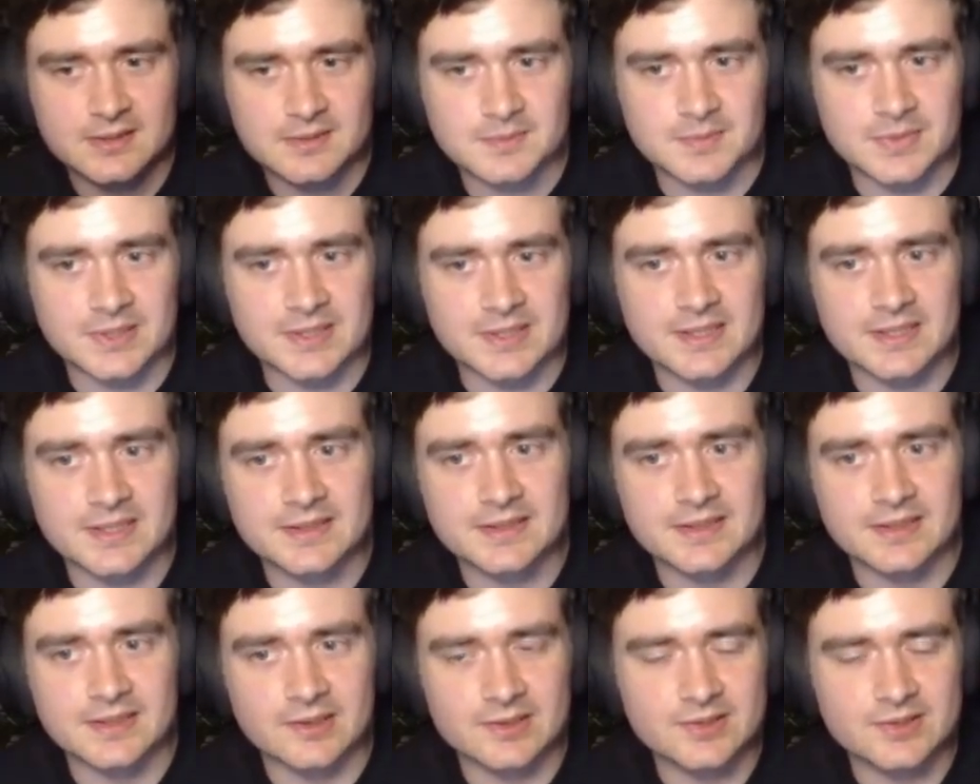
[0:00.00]
But yeah, he
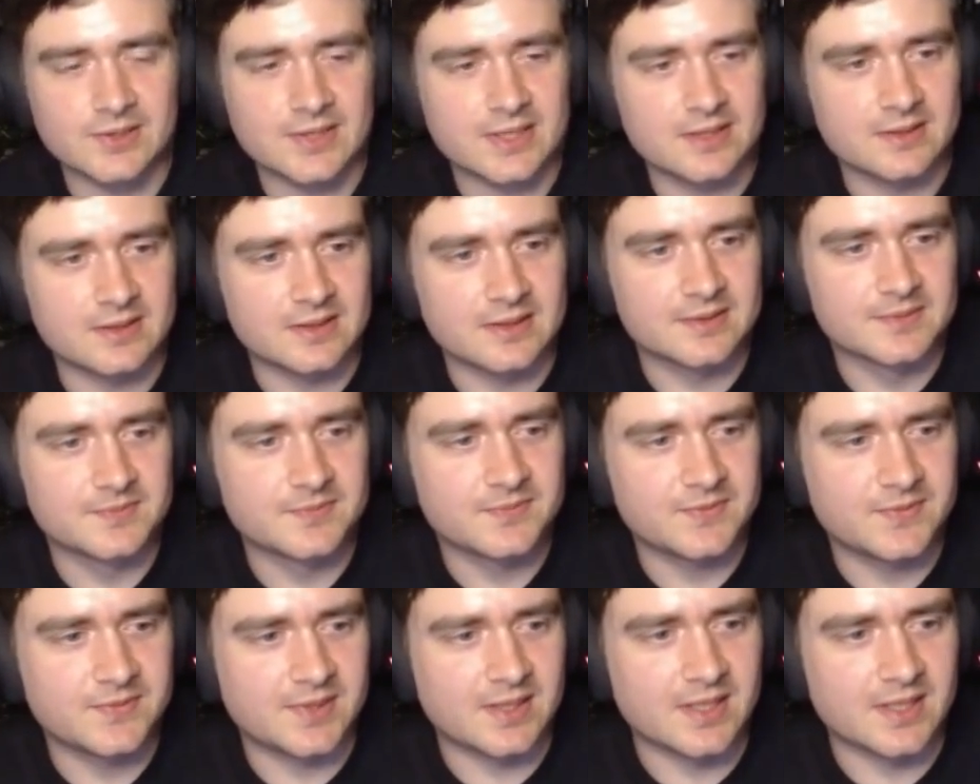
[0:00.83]
also had a
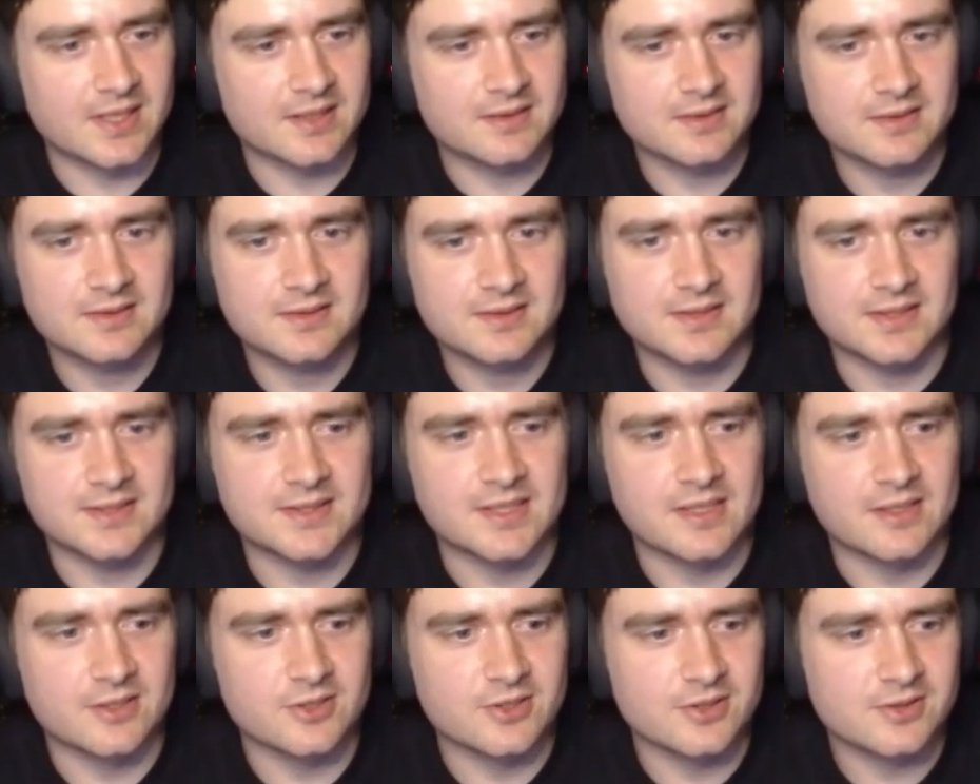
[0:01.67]
bad 6
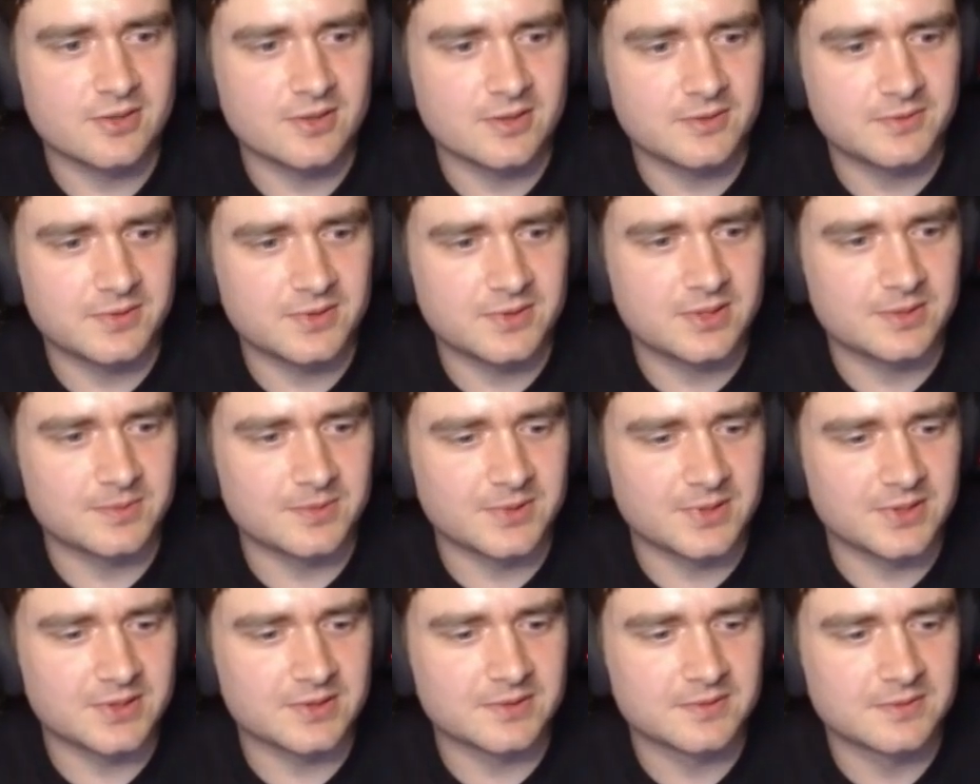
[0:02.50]
energy turn for some
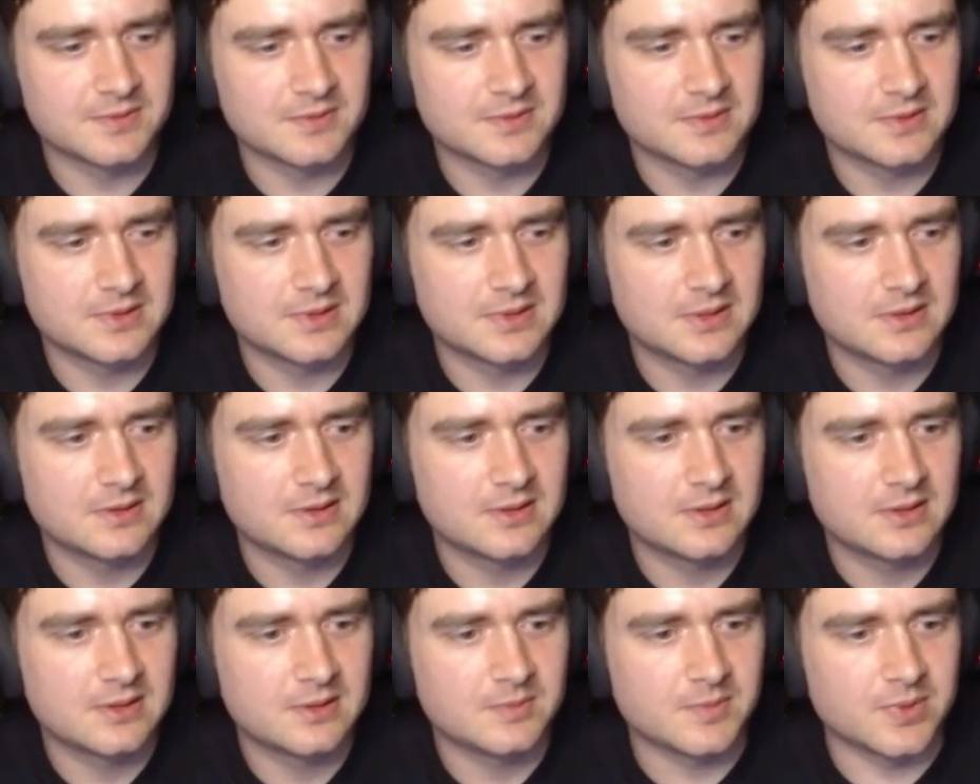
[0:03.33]
reason.
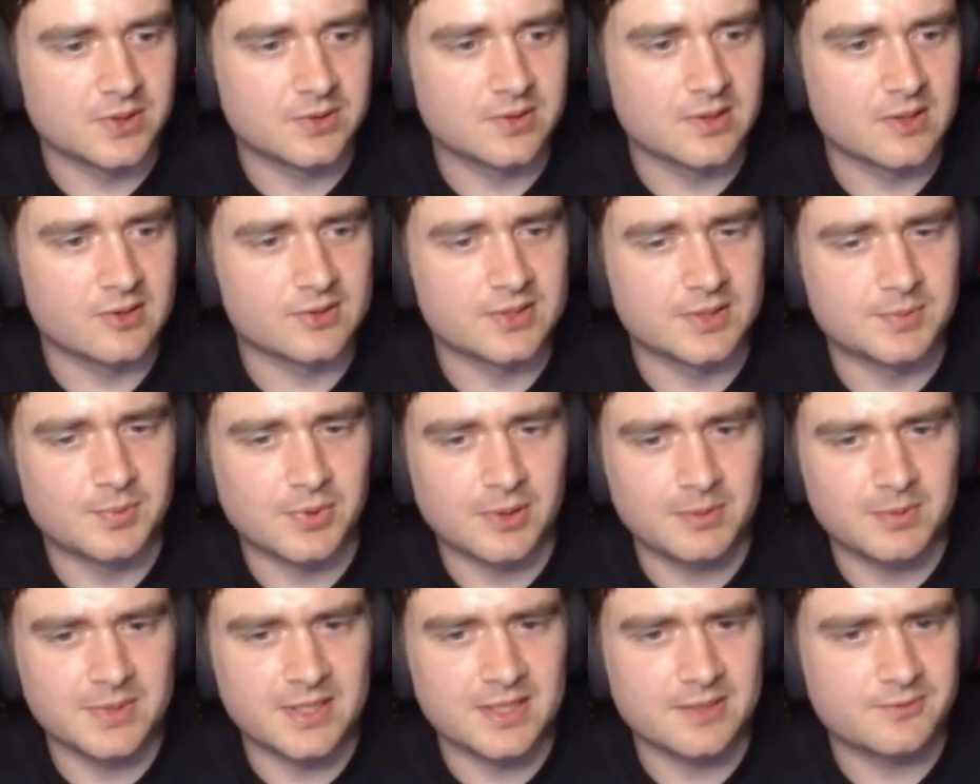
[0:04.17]
But who knows, he
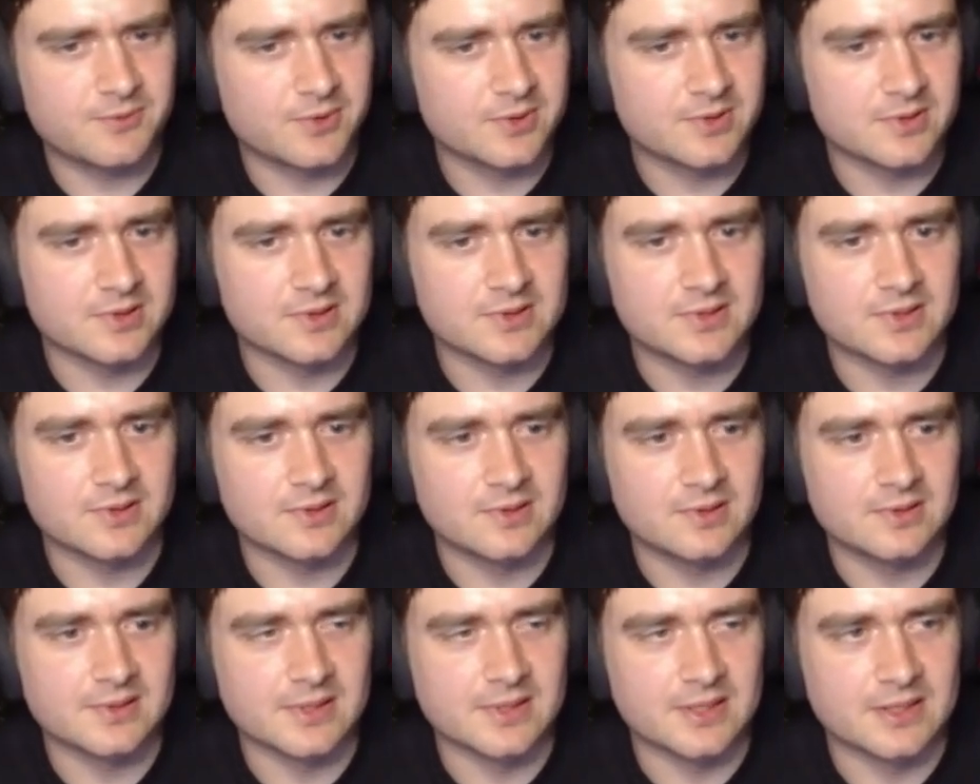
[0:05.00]
probably had Frontal Assault
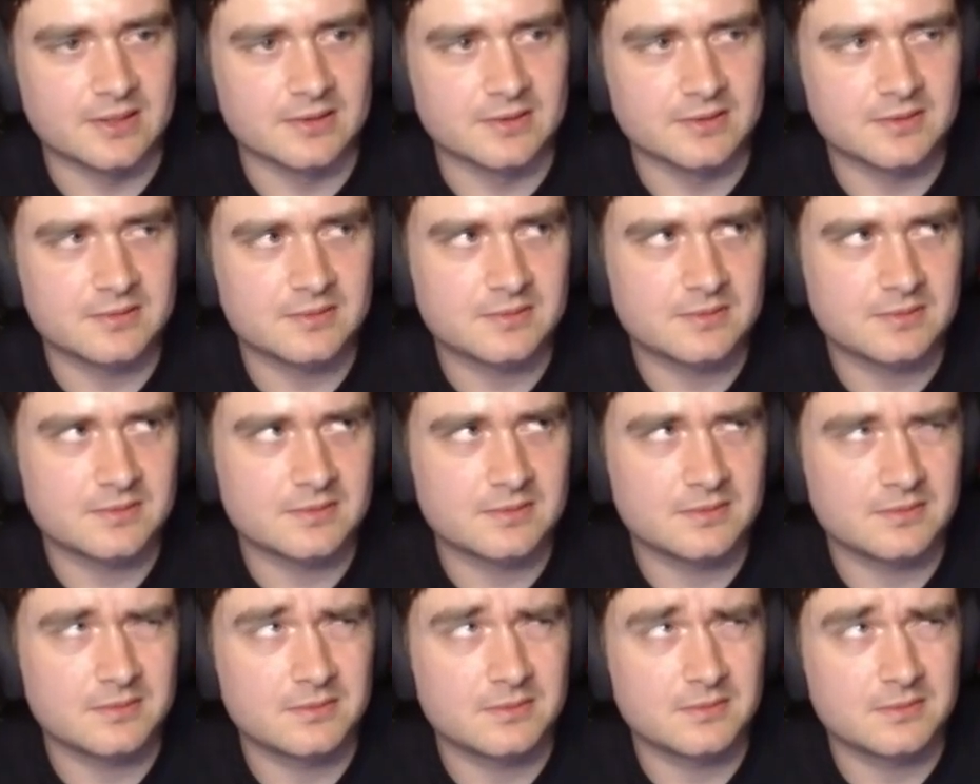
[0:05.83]
and...
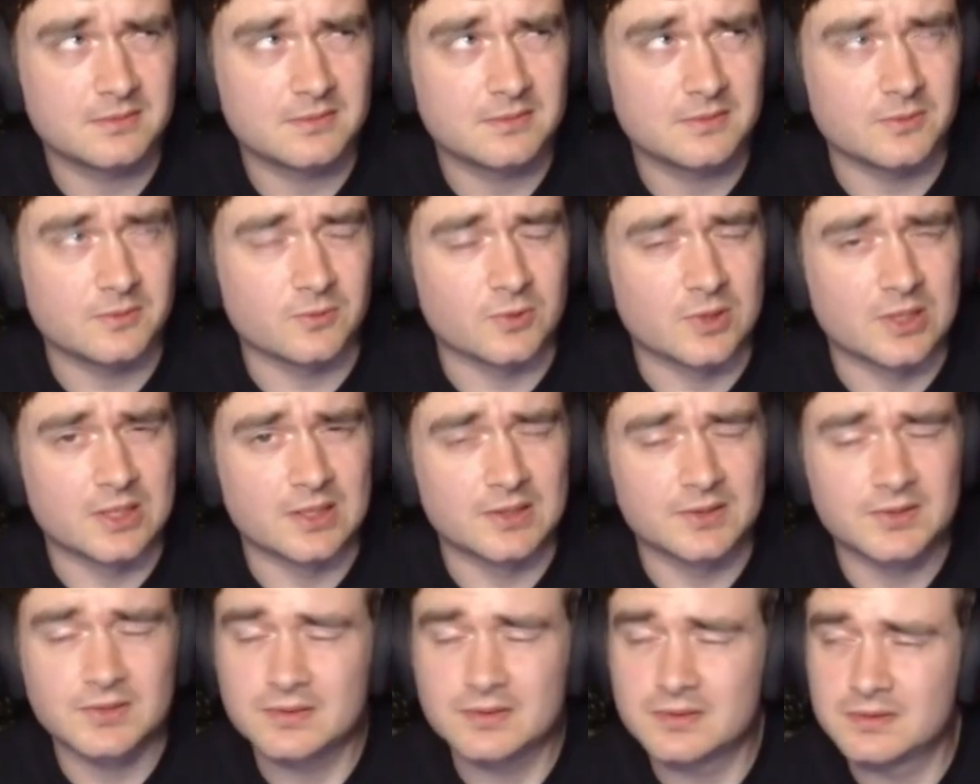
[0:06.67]
what
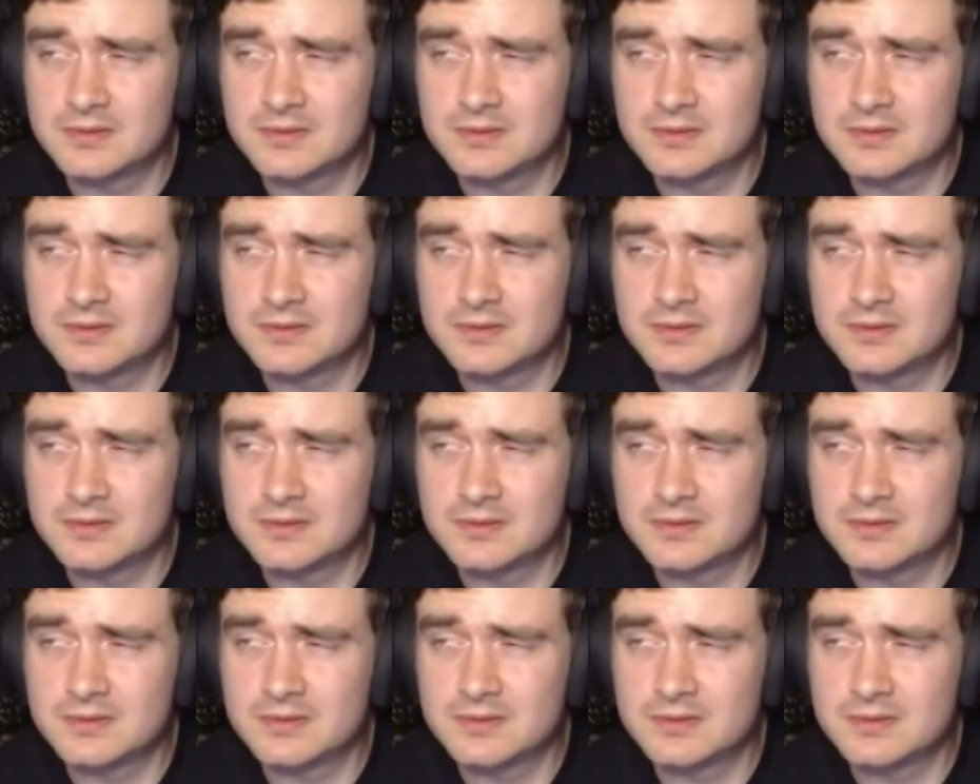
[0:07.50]
else?